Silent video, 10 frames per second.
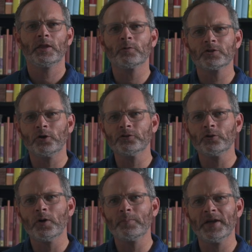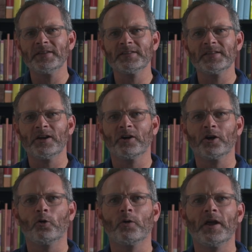There was also a
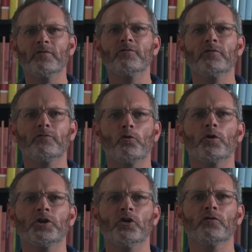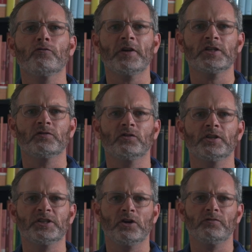penteteric or every four year festival
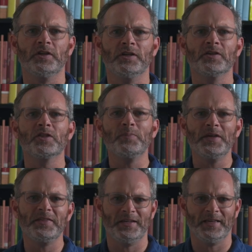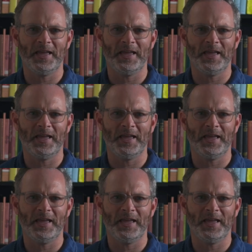at Delphi, the Pythian